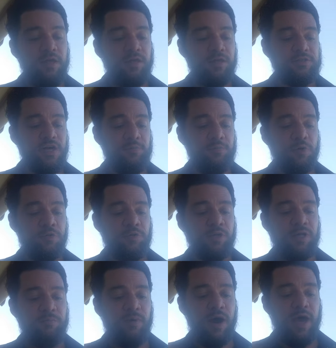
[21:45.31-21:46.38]
lit up
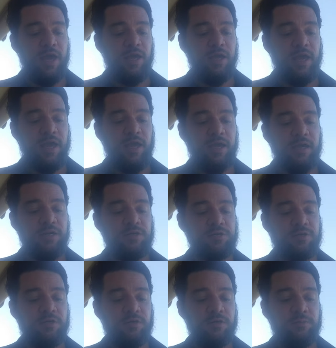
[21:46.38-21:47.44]
only by aged